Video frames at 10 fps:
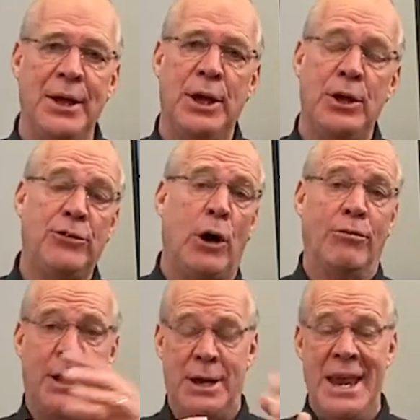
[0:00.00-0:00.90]
So
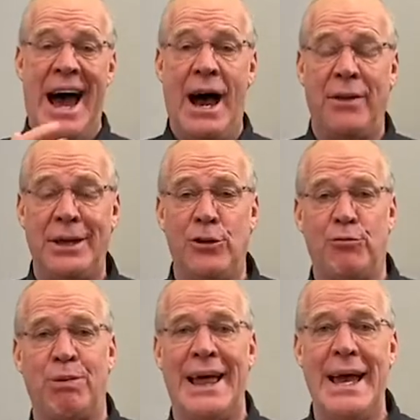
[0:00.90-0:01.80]
now that you've
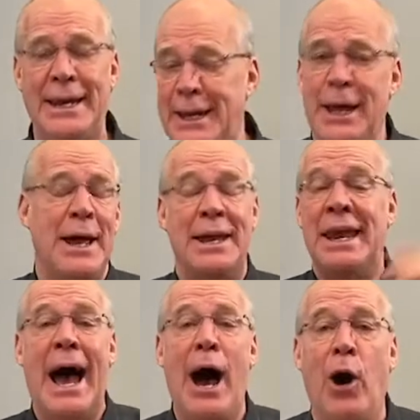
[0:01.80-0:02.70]
planned it,
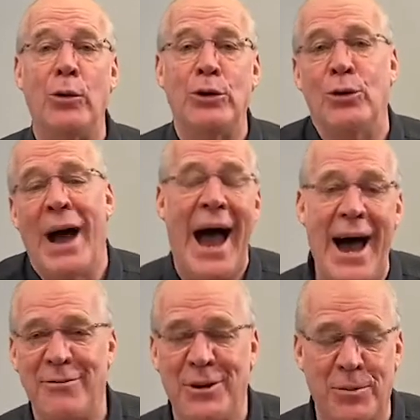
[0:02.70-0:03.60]
now you
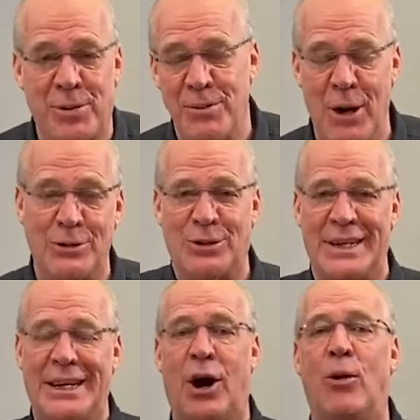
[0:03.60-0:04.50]
have your promotion,
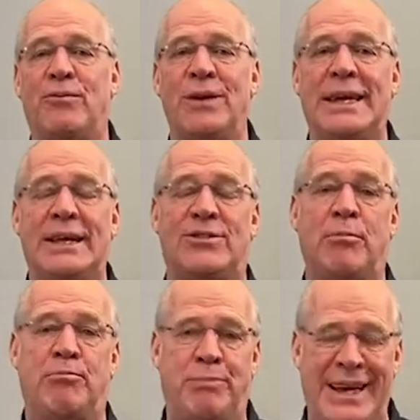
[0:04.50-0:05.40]
and hopefully it's a
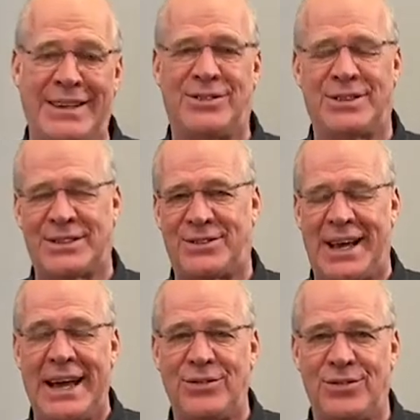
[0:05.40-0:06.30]
big
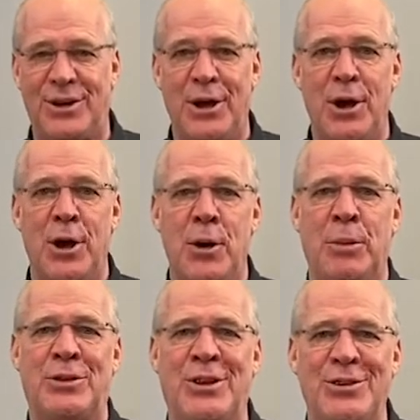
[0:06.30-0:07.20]
success.
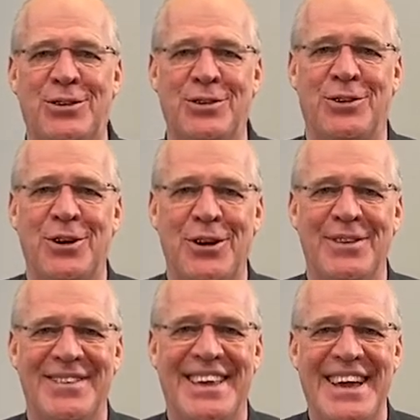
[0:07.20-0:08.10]
But this is,
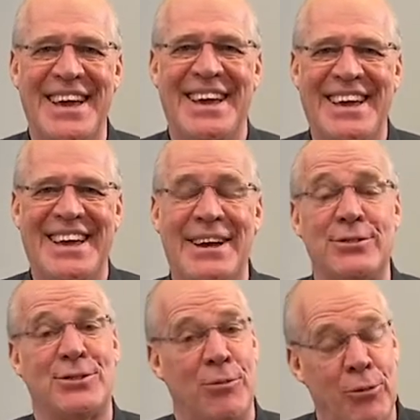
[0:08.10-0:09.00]
here's
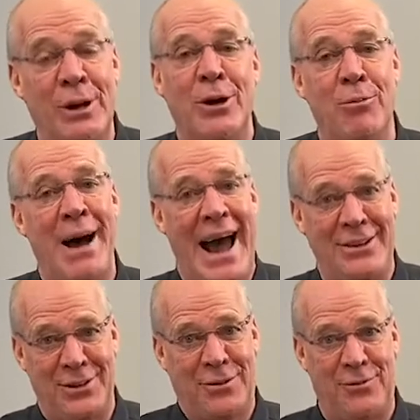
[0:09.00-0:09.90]
some real
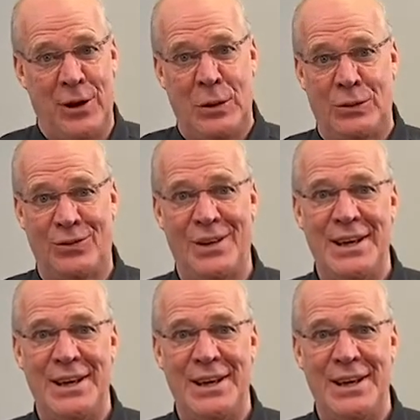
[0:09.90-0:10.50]
magic, folks.